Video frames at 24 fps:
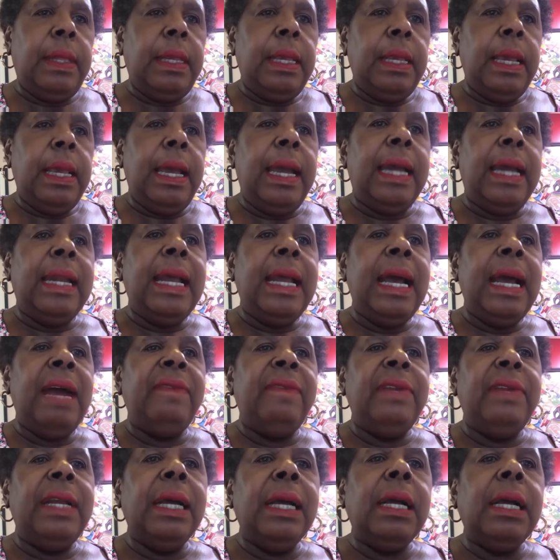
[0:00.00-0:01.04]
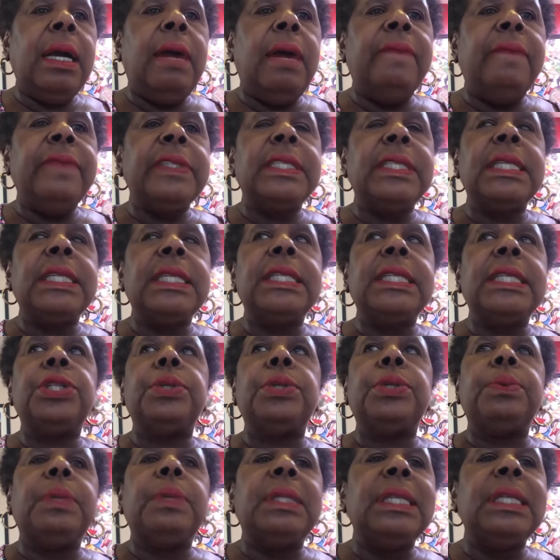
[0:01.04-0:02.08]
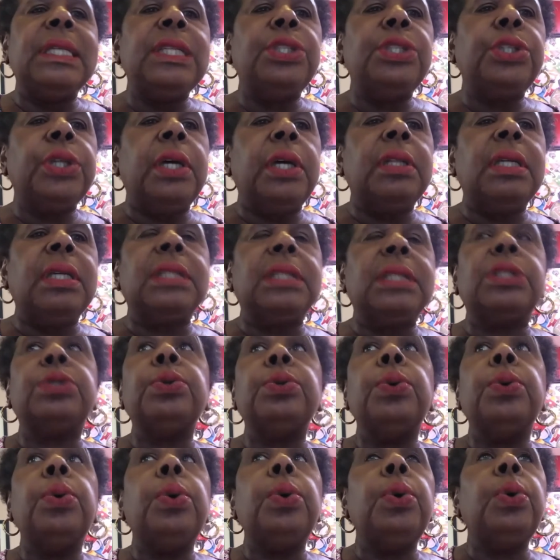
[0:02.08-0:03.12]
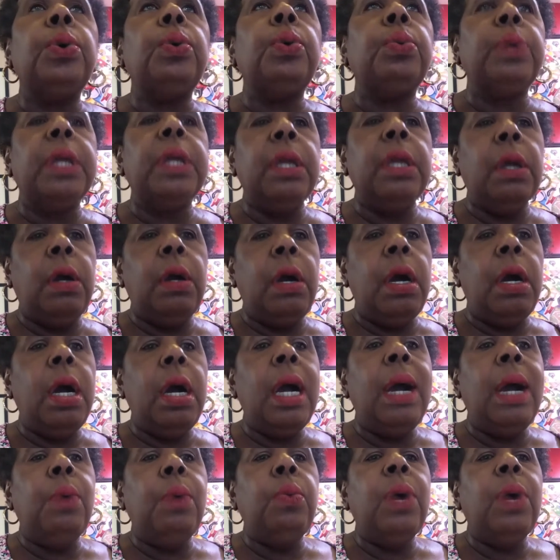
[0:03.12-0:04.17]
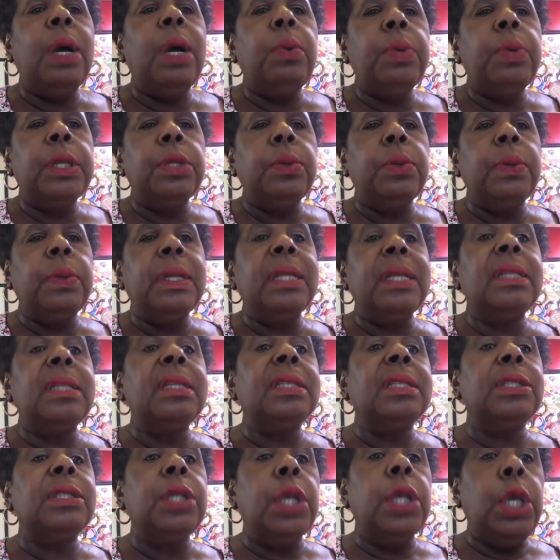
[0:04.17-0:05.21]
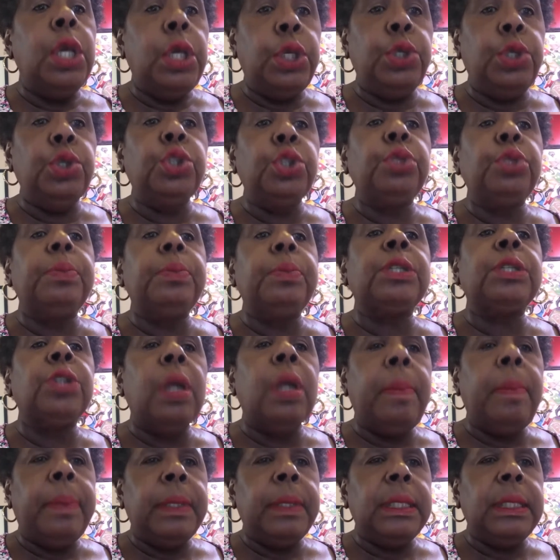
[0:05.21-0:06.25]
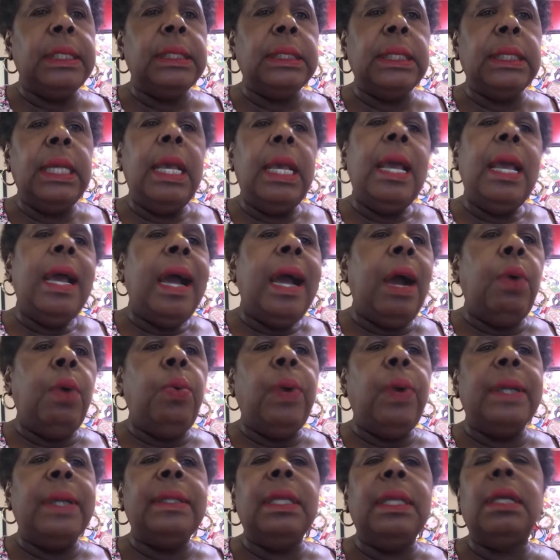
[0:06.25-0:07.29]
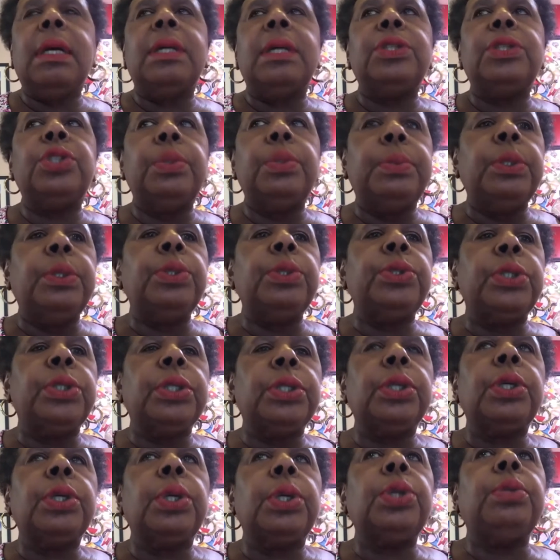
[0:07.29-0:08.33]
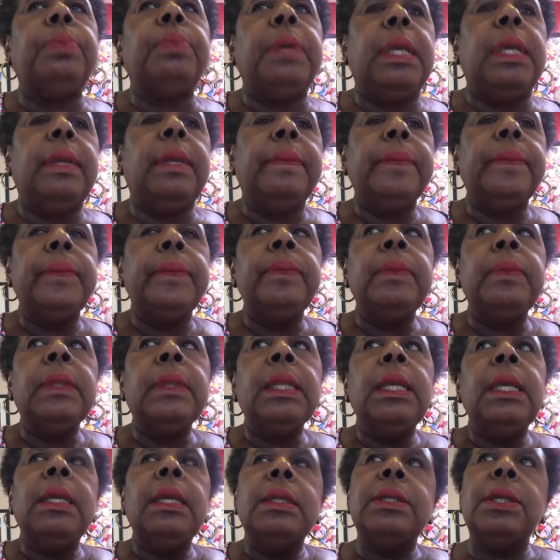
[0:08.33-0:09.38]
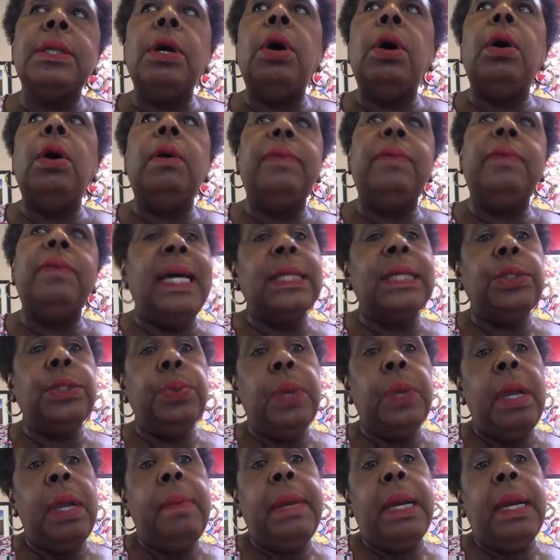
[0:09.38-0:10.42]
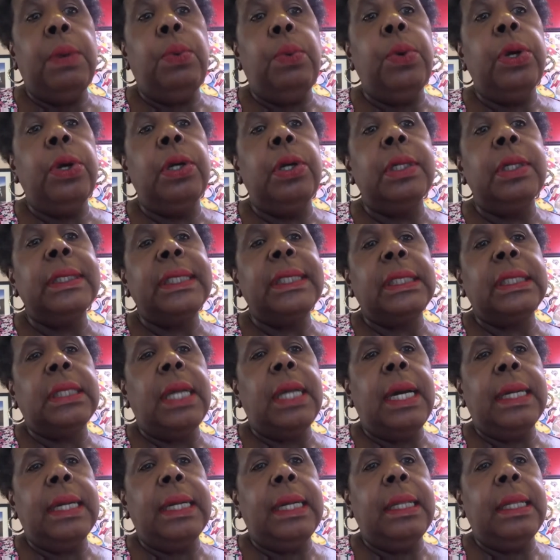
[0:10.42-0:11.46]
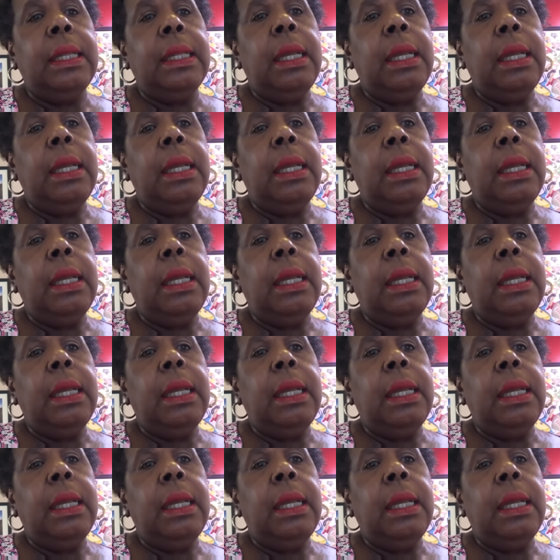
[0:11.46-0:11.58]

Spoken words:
and having a conversation with each other as to who we are and what we're doing in this huge metropolis and what the contribution could be. So that's where my world started